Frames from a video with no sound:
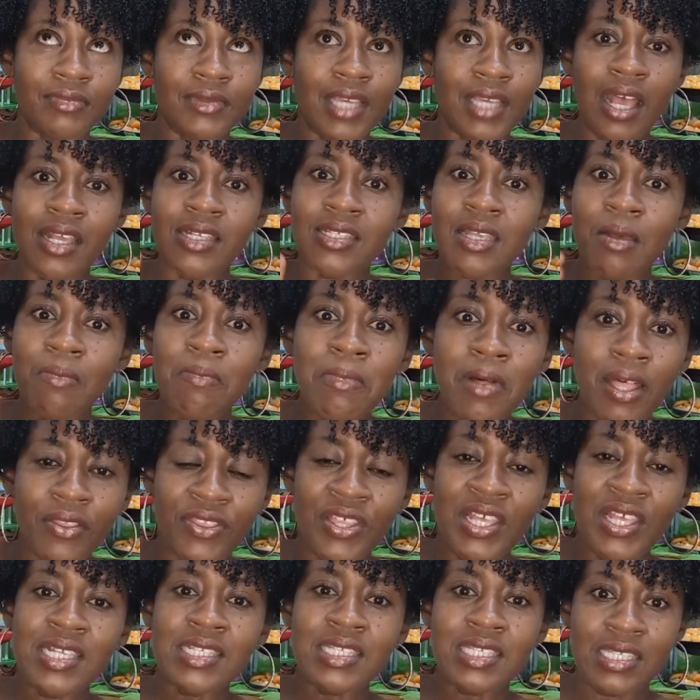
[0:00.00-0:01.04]
as a
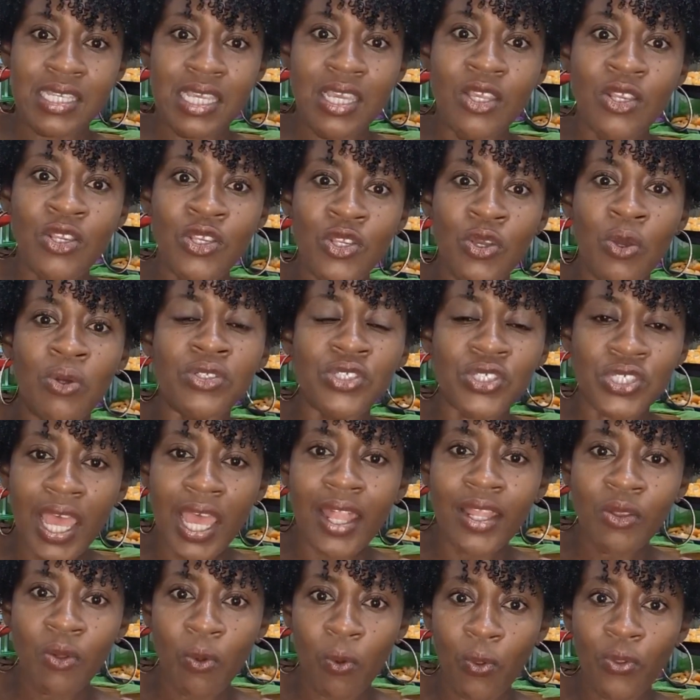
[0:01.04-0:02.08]
mother seeing your
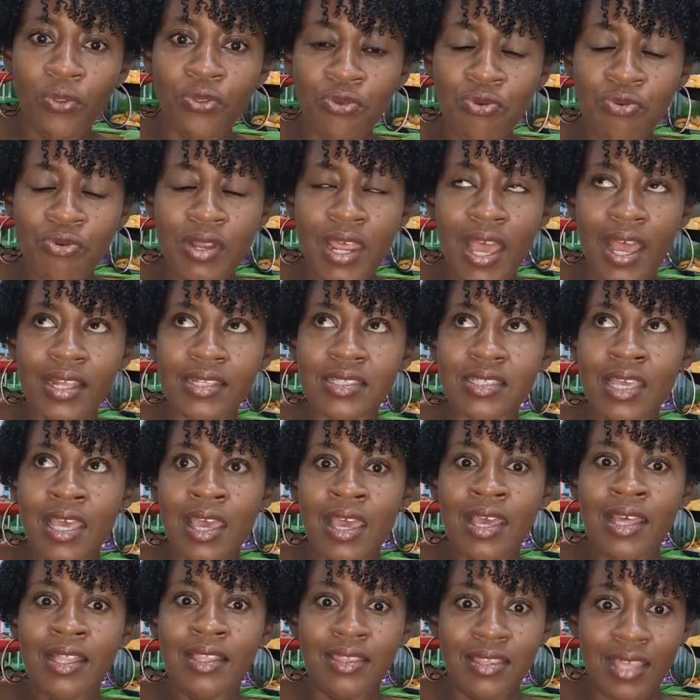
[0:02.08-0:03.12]
child go through that
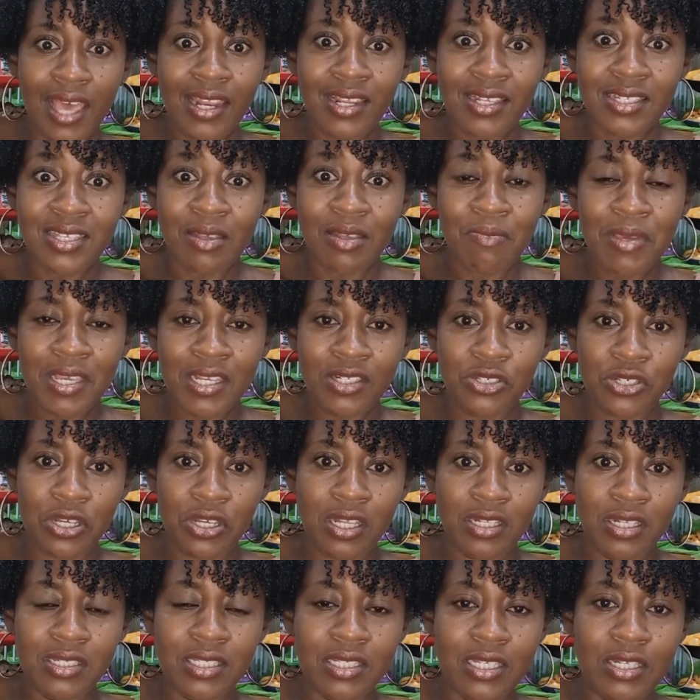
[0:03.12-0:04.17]
is a major
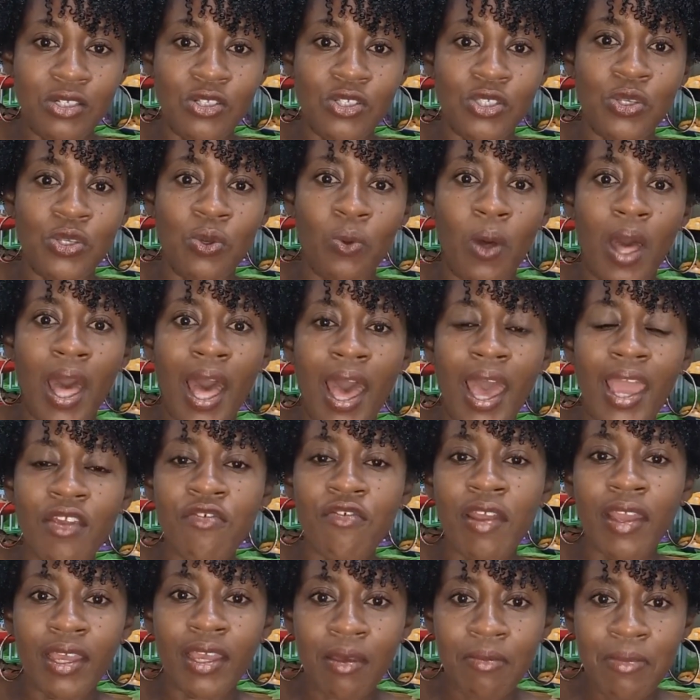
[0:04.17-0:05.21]
concern. So I
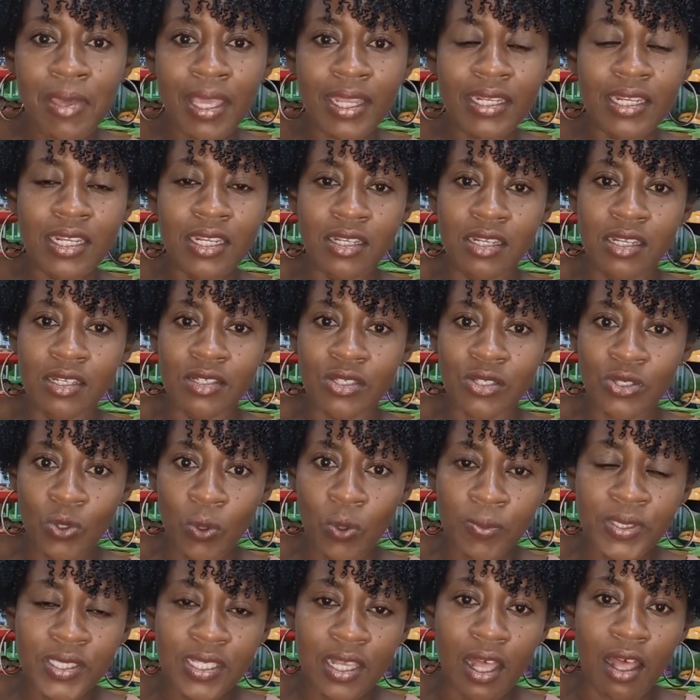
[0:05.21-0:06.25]
recommended this
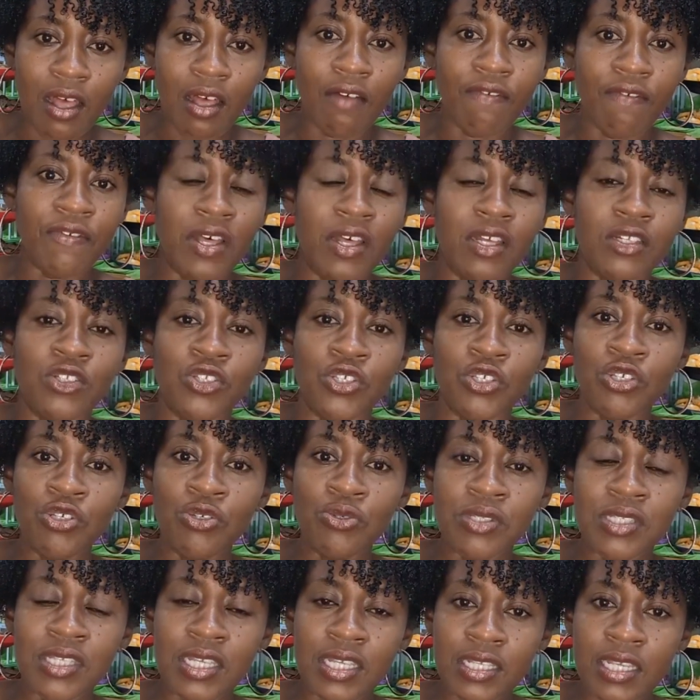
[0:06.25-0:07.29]
soap to her for her to
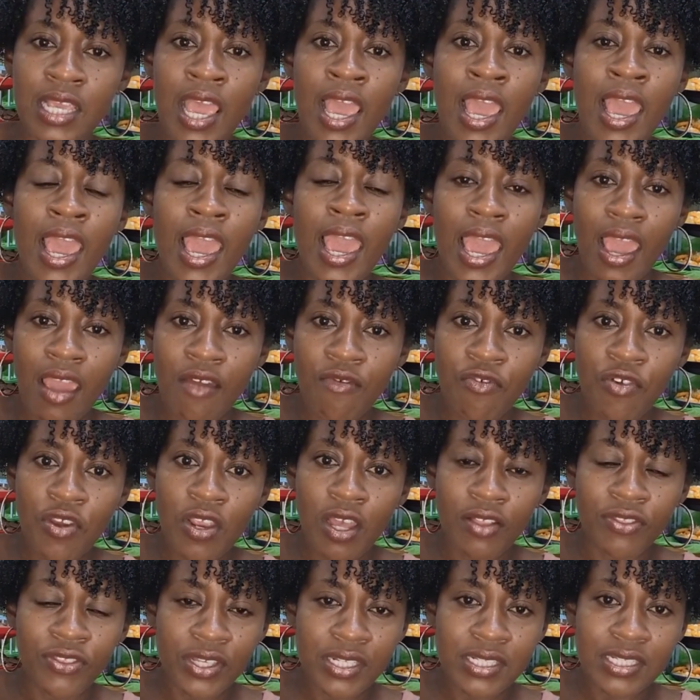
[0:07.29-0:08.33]
use it every
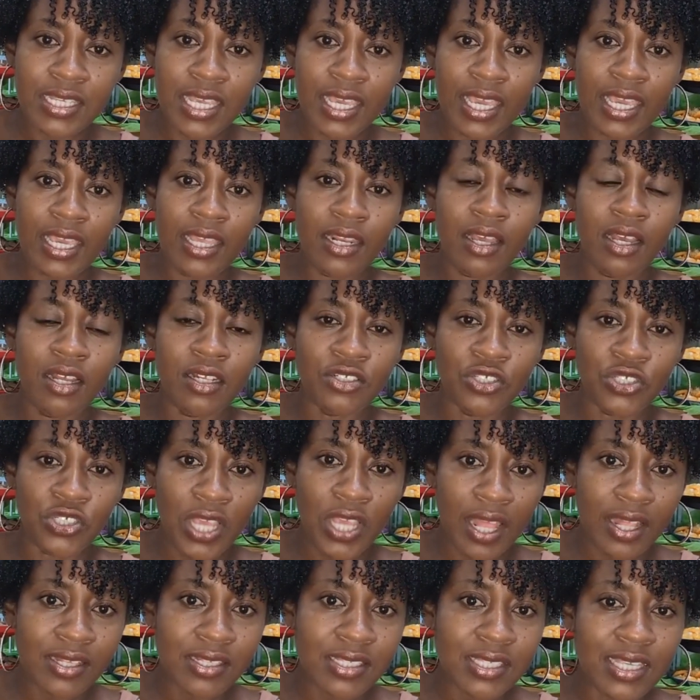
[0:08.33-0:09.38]
other day in her
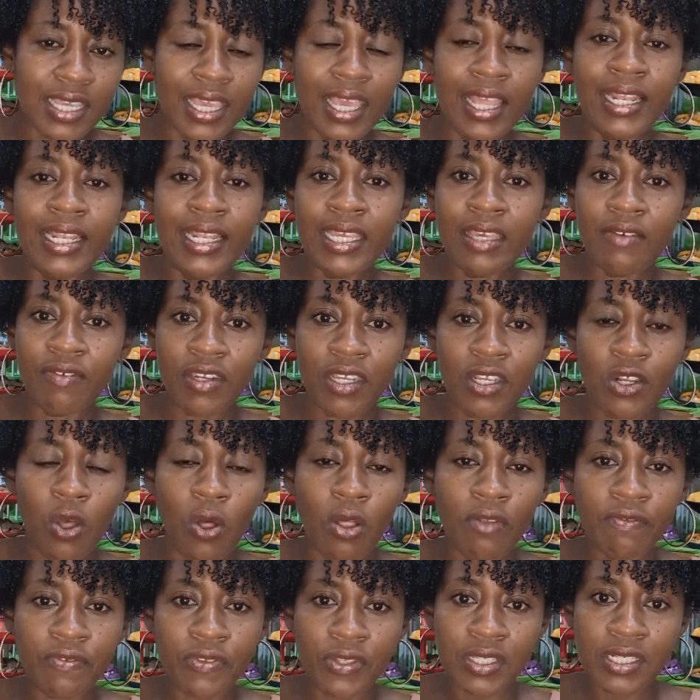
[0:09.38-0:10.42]
child's hair, leaving it
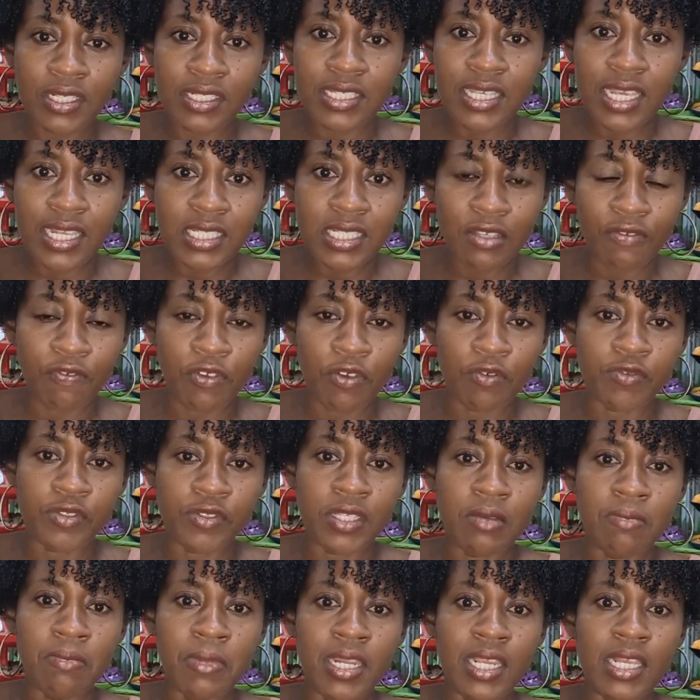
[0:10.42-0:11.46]
on for the 10 to
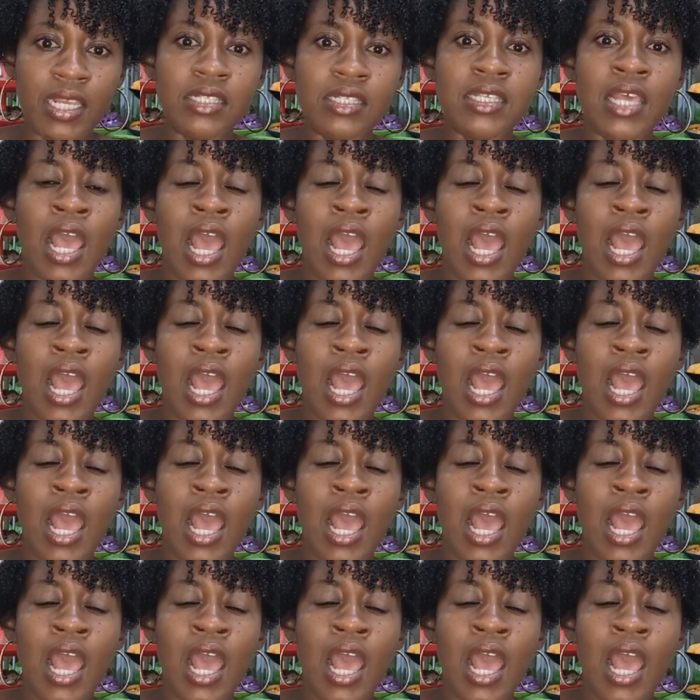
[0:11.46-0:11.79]
15 minutes,